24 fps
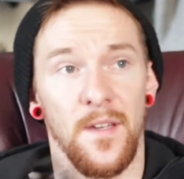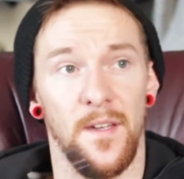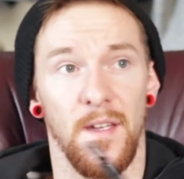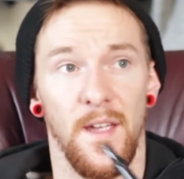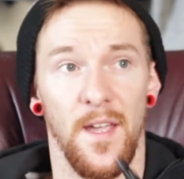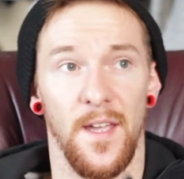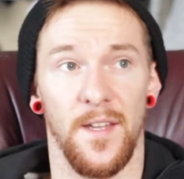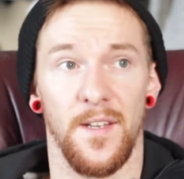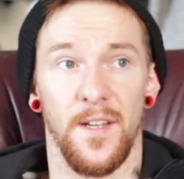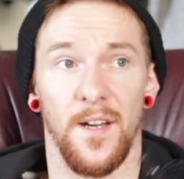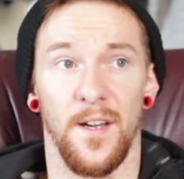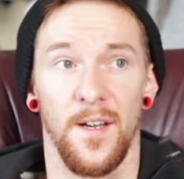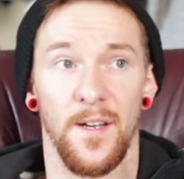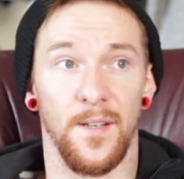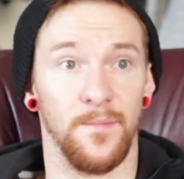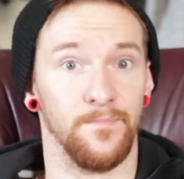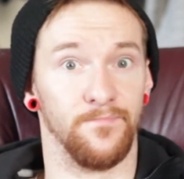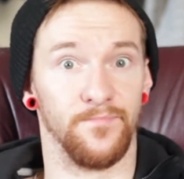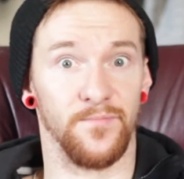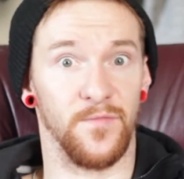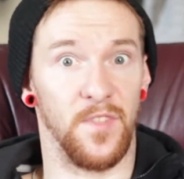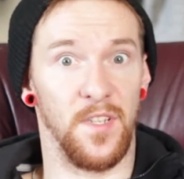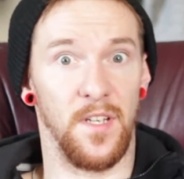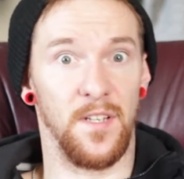
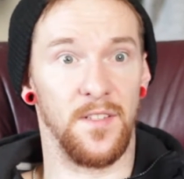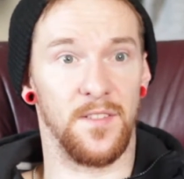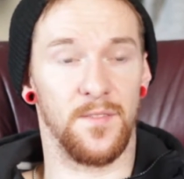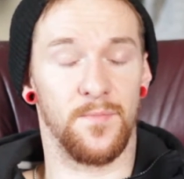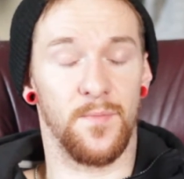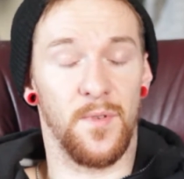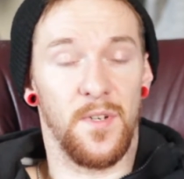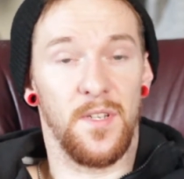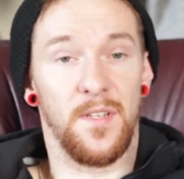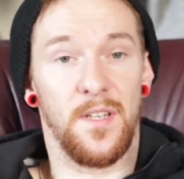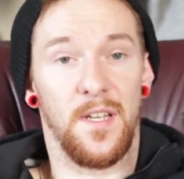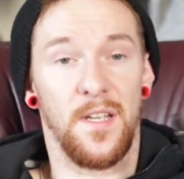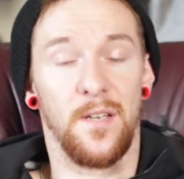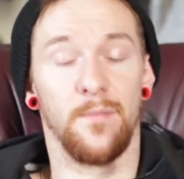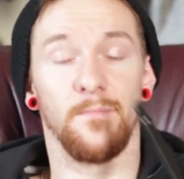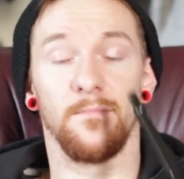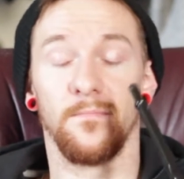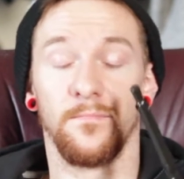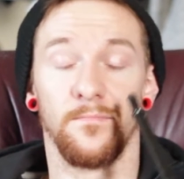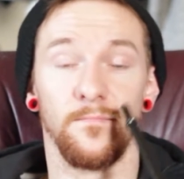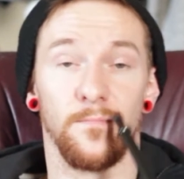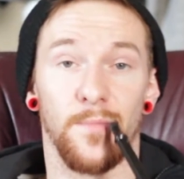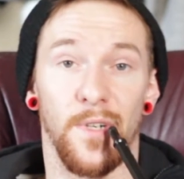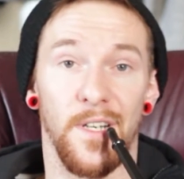and tastes pretty
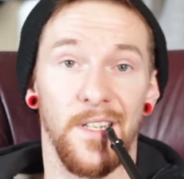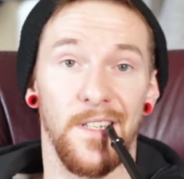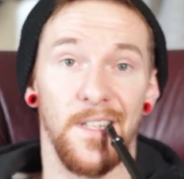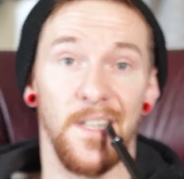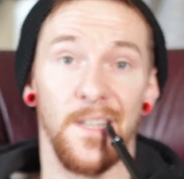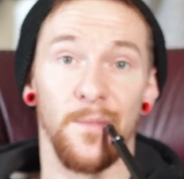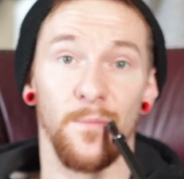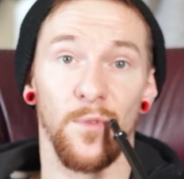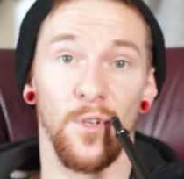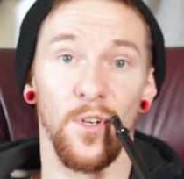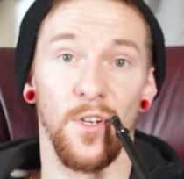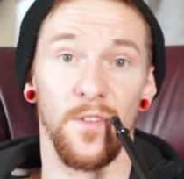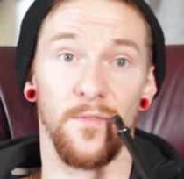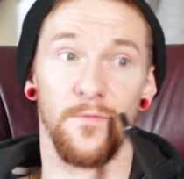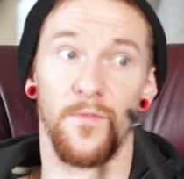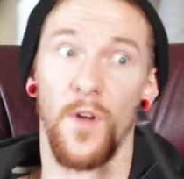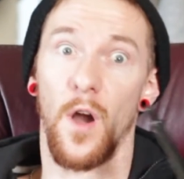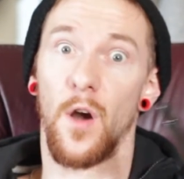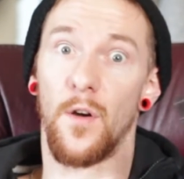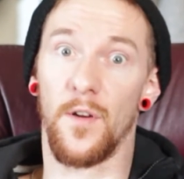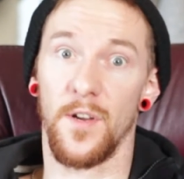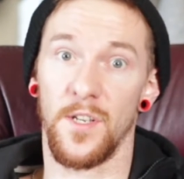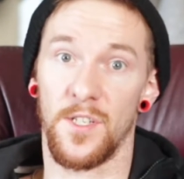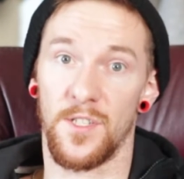damn good.
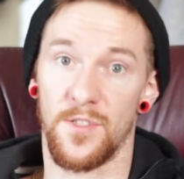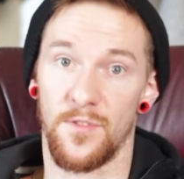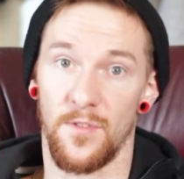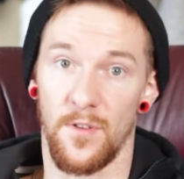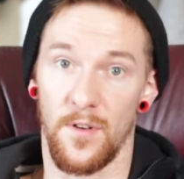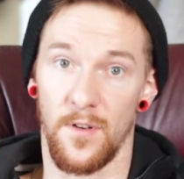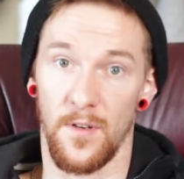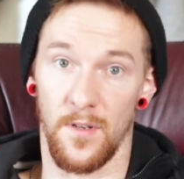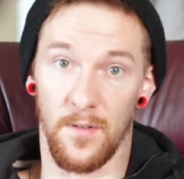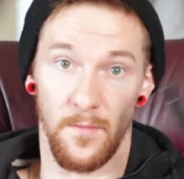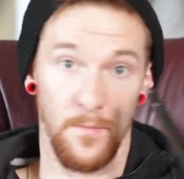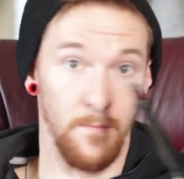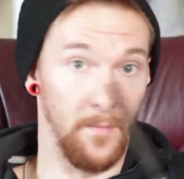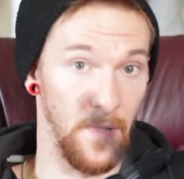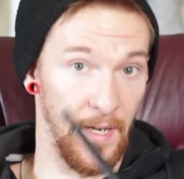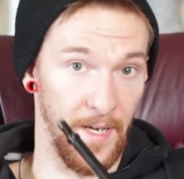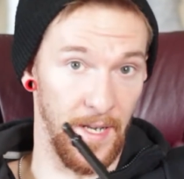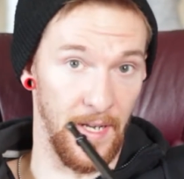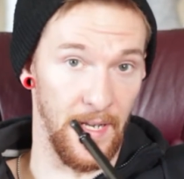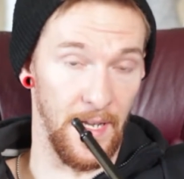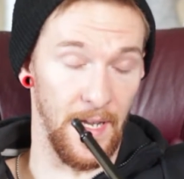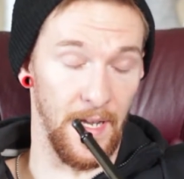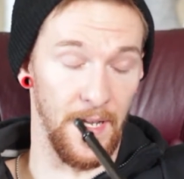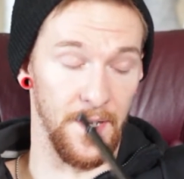Very strong, might
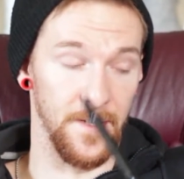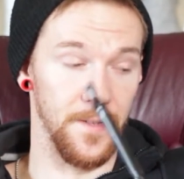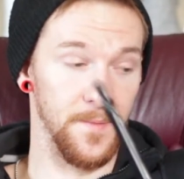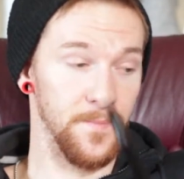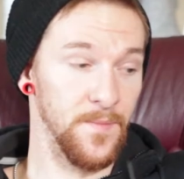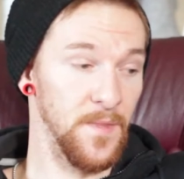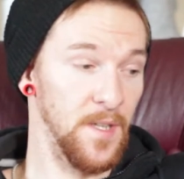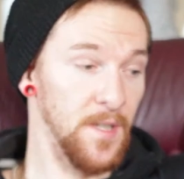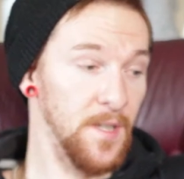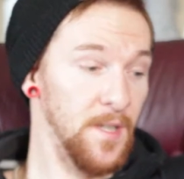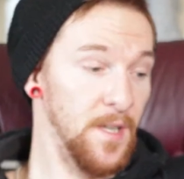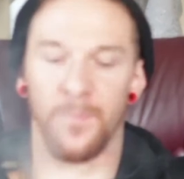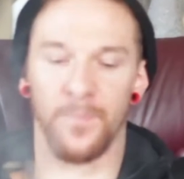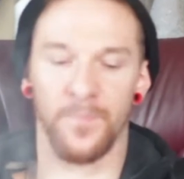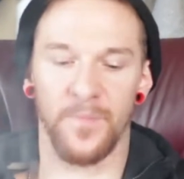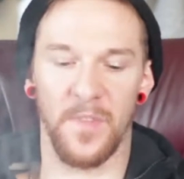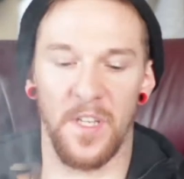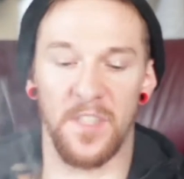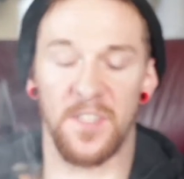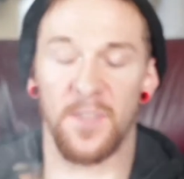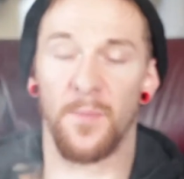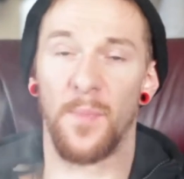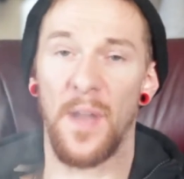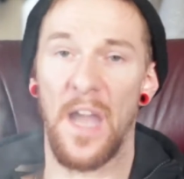I add.
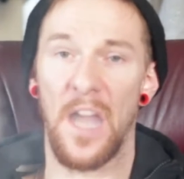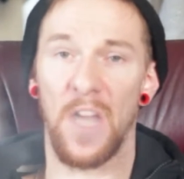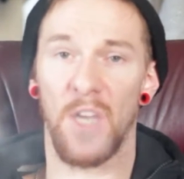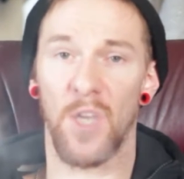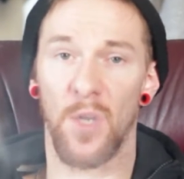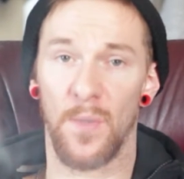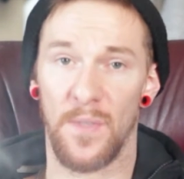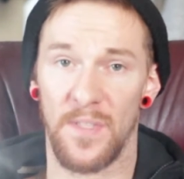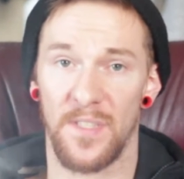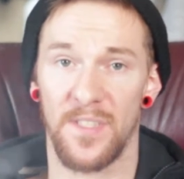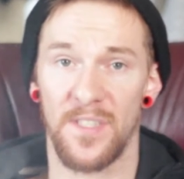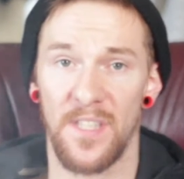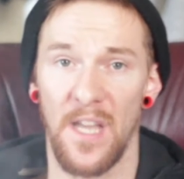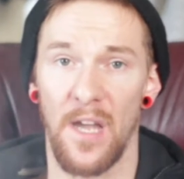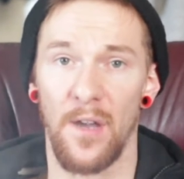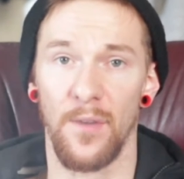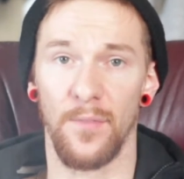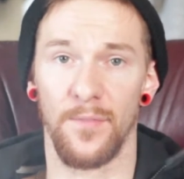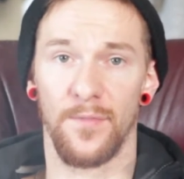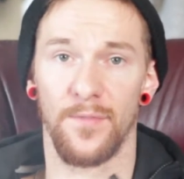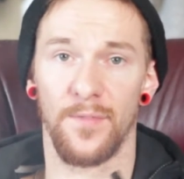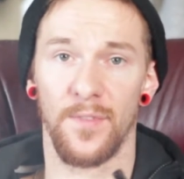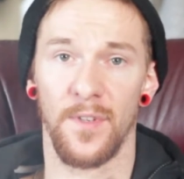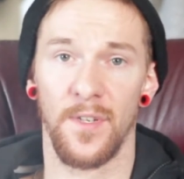The tobacco
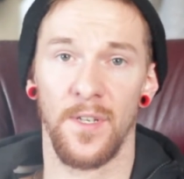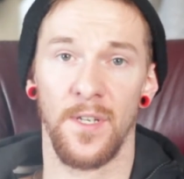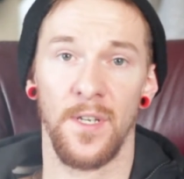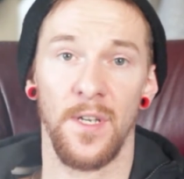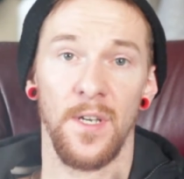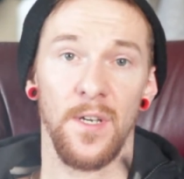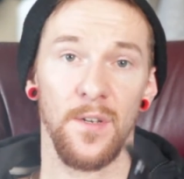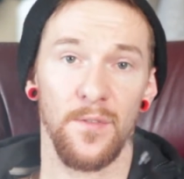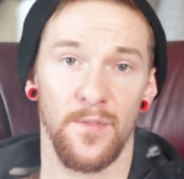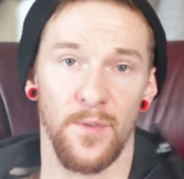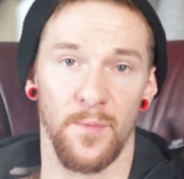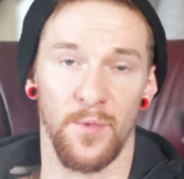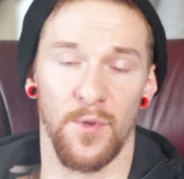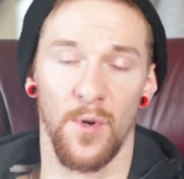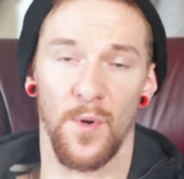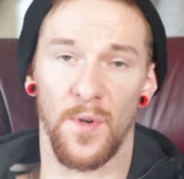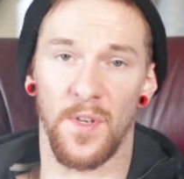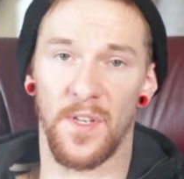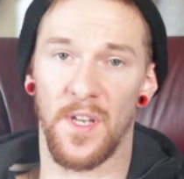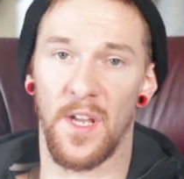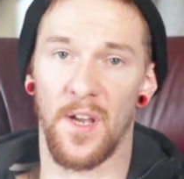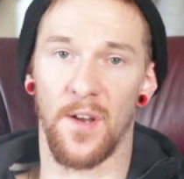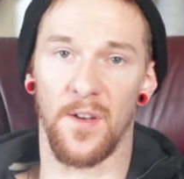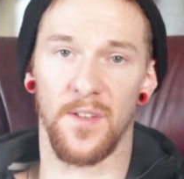itself from
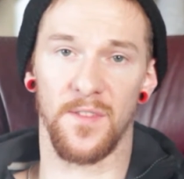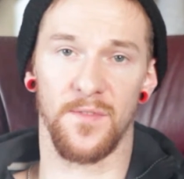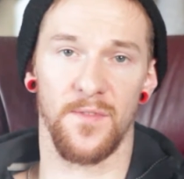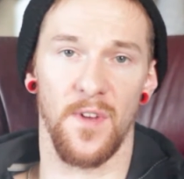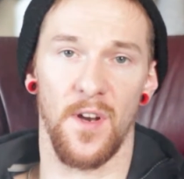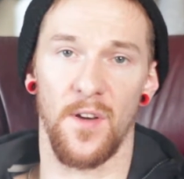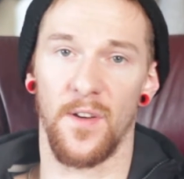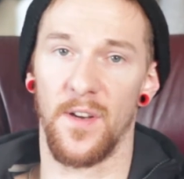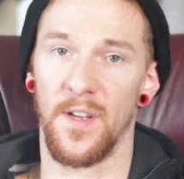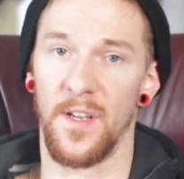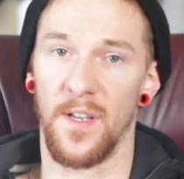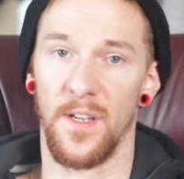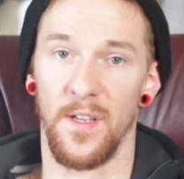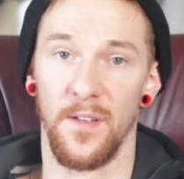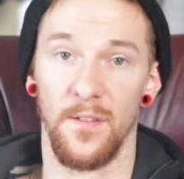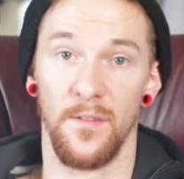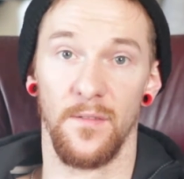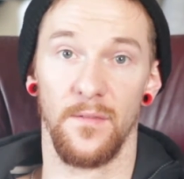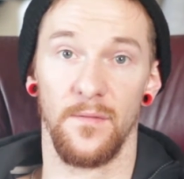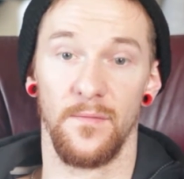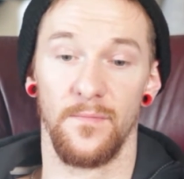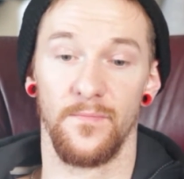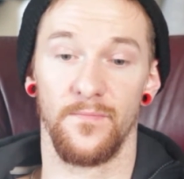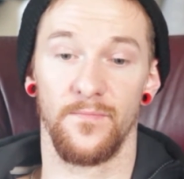CoCo Nara is
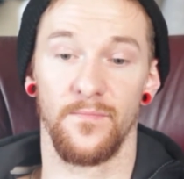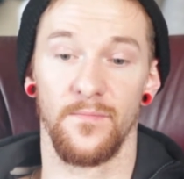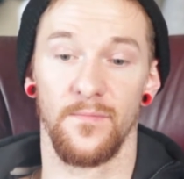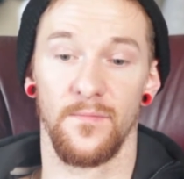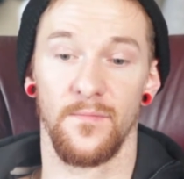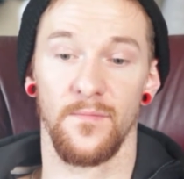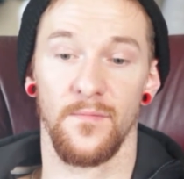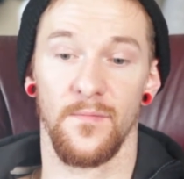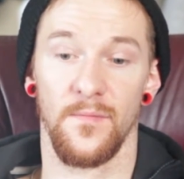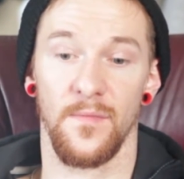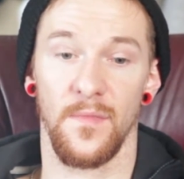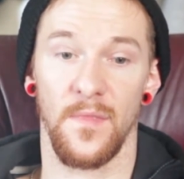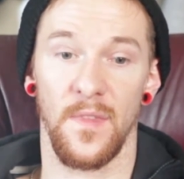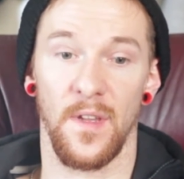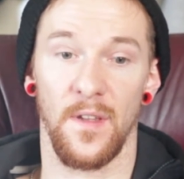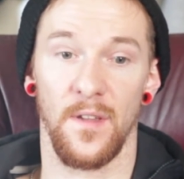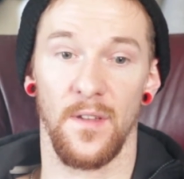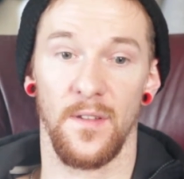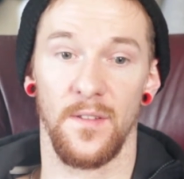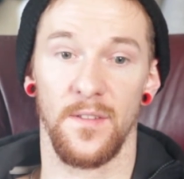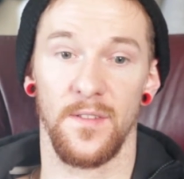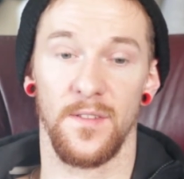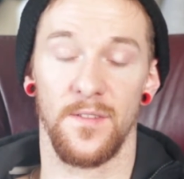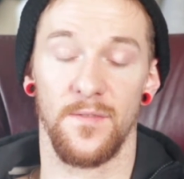very
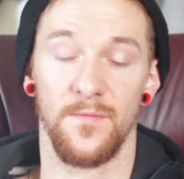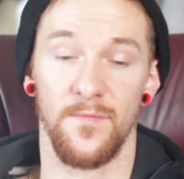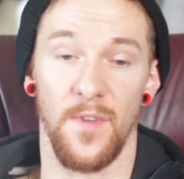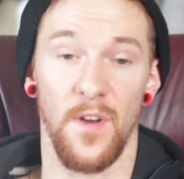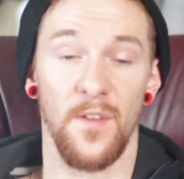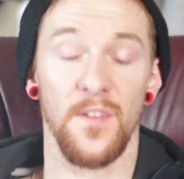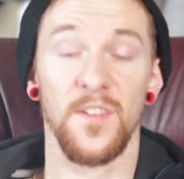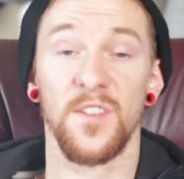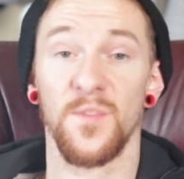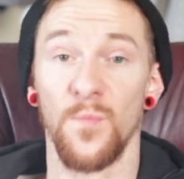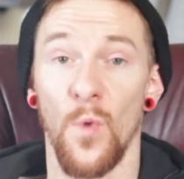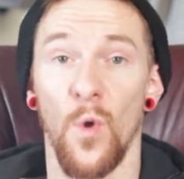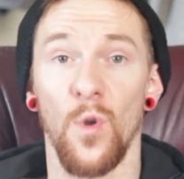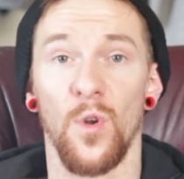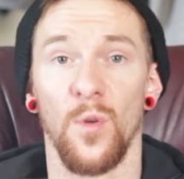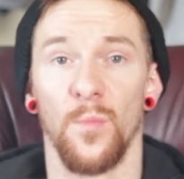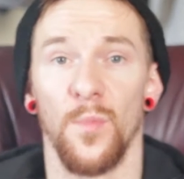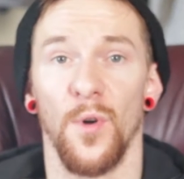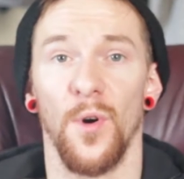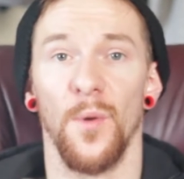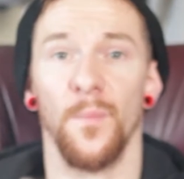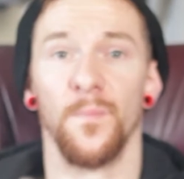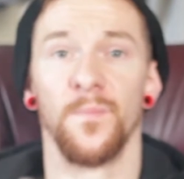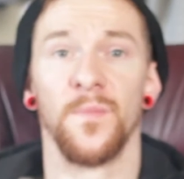
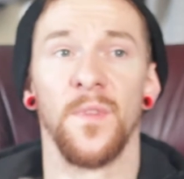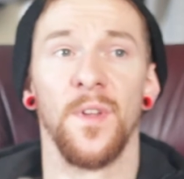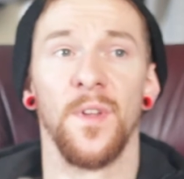smokable.